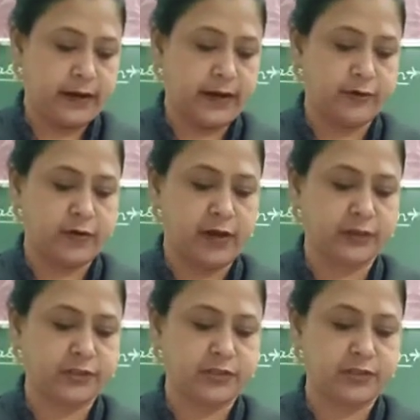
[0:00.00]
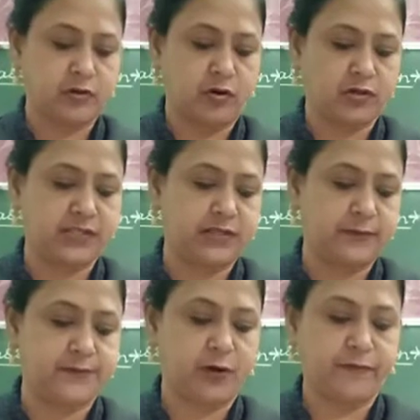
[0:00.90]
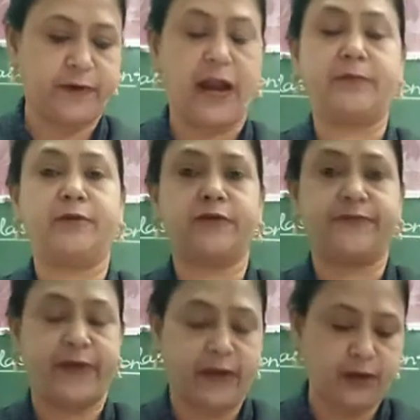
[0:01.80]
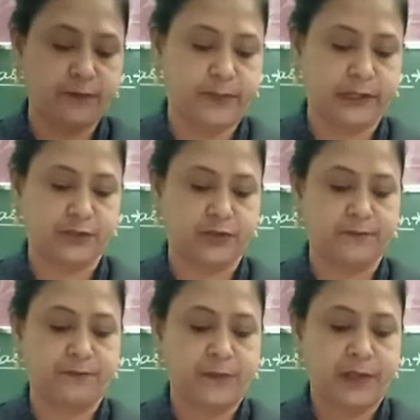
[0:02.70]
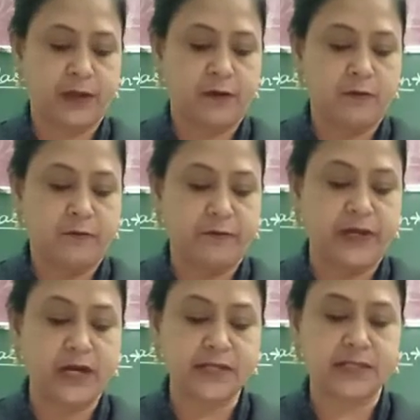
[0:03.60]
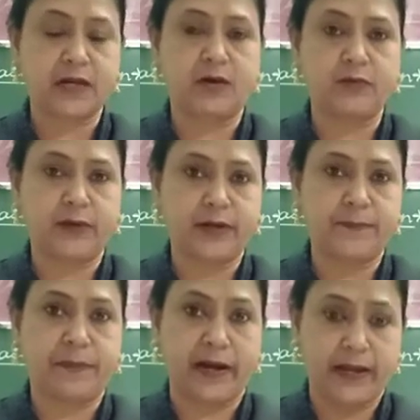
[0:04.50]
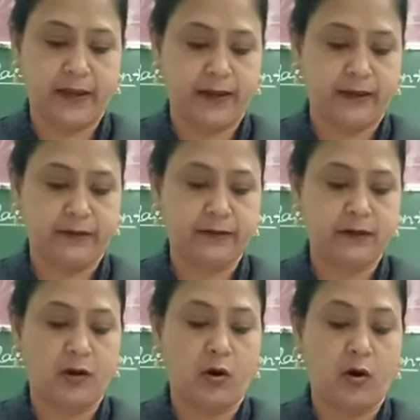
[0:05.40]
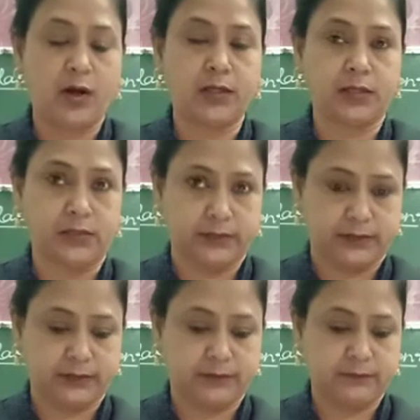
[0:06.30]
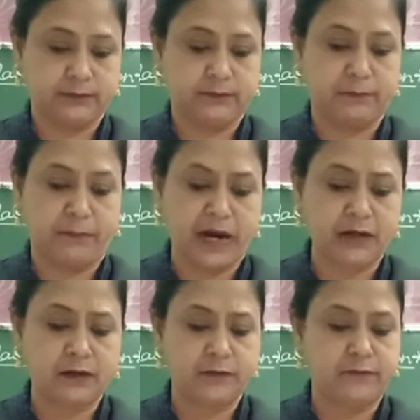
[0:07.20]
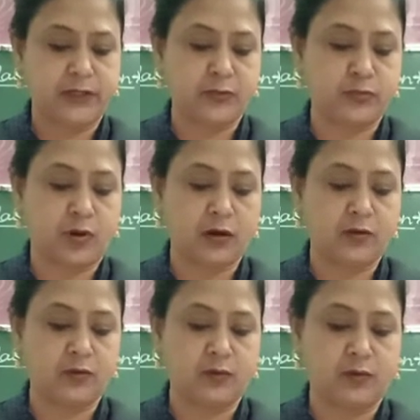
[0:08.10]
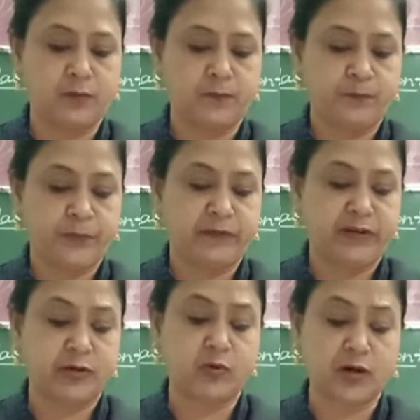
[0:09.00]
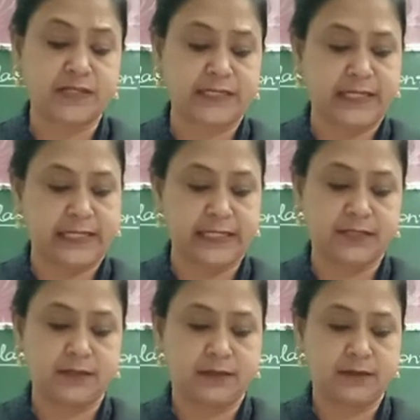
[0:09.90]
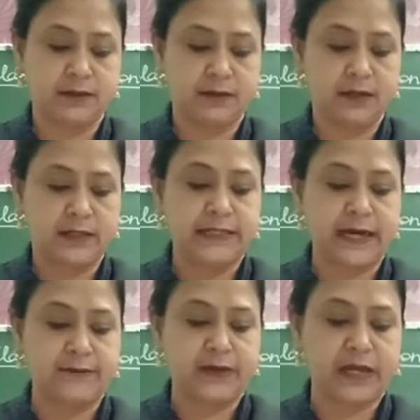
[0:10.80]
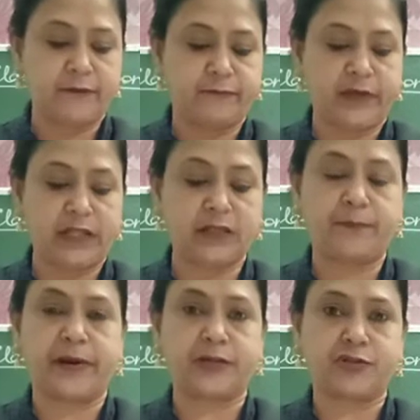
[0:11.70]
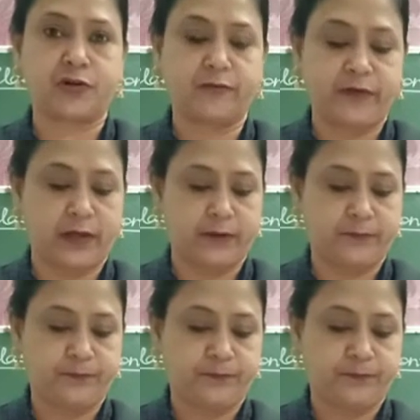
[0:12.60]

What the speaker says: Introduction, concepts of atmospheric pressure. We are surrounded by air on earth, but we do not see it, yet we can feel the pressure of air.